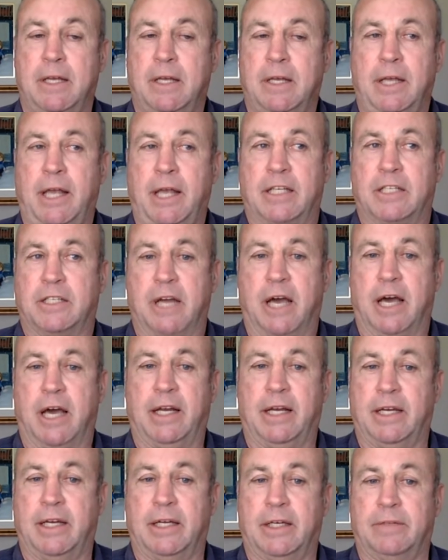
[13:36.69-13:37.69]
It's not
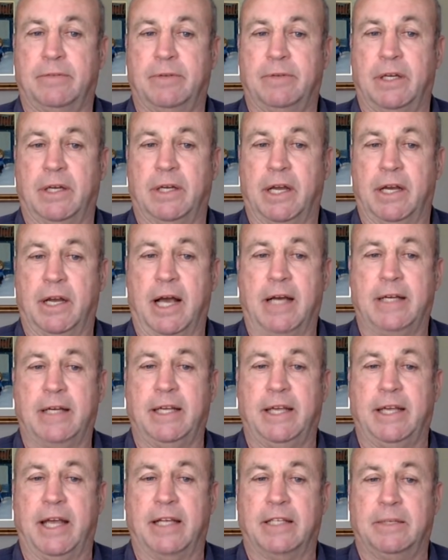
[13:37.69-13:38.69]
a knock
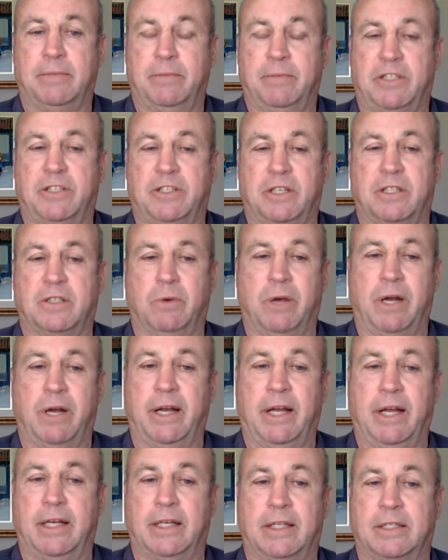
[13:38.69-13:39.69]
against him. It's just what it
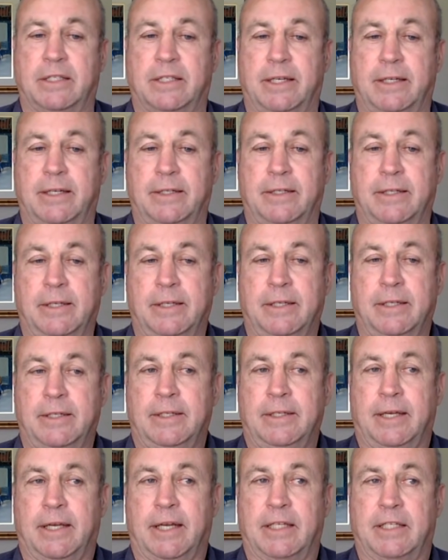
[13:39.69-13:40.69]
is. And
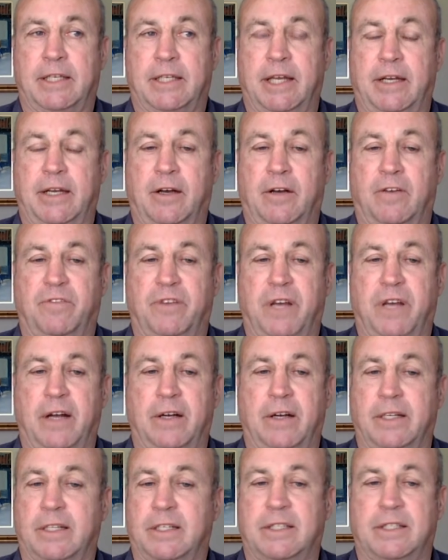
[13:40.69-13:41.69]
like I said, in all
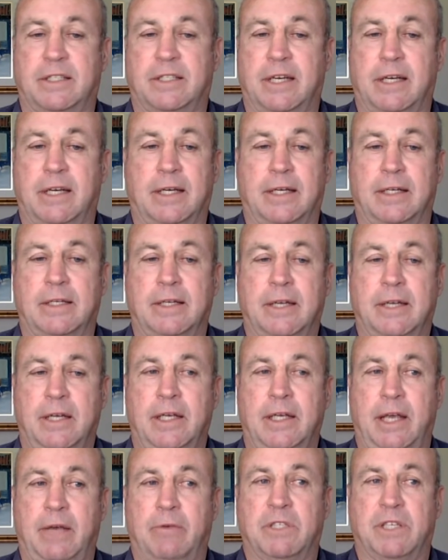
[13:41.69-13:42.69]
fairness,
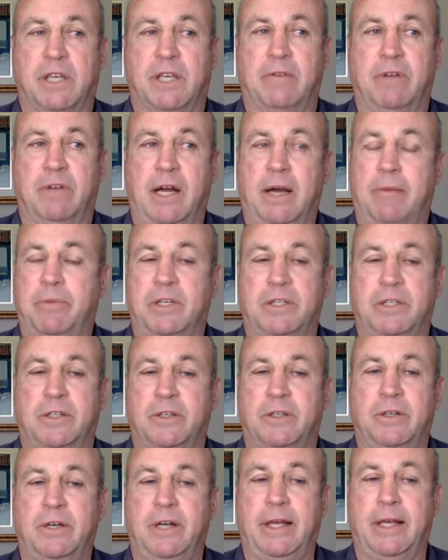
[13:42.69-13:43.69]
he was given
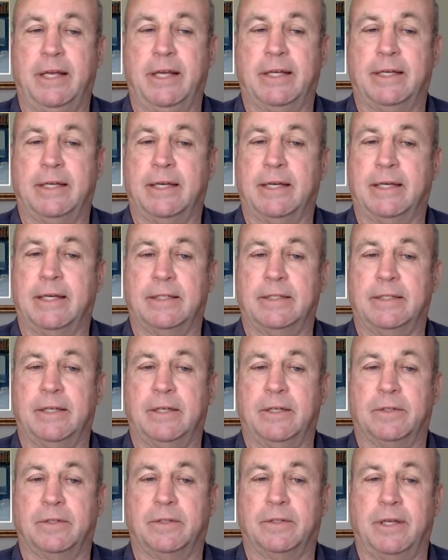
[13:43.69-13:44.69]
opportunity and,
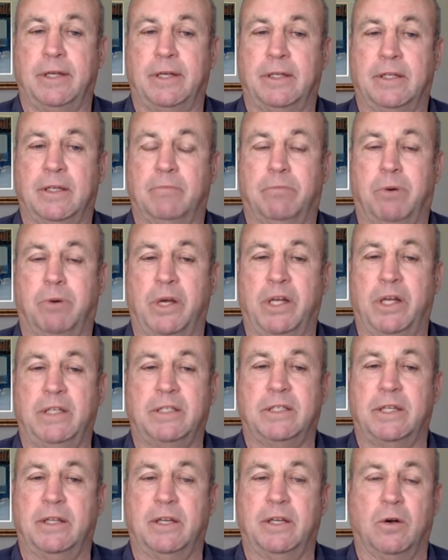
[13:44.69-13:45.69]
the
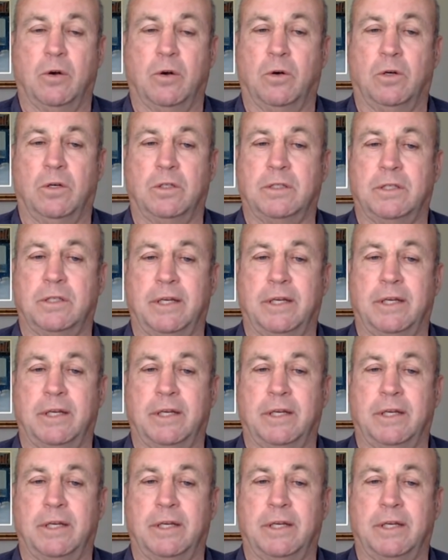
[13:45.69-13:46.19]
points and the goals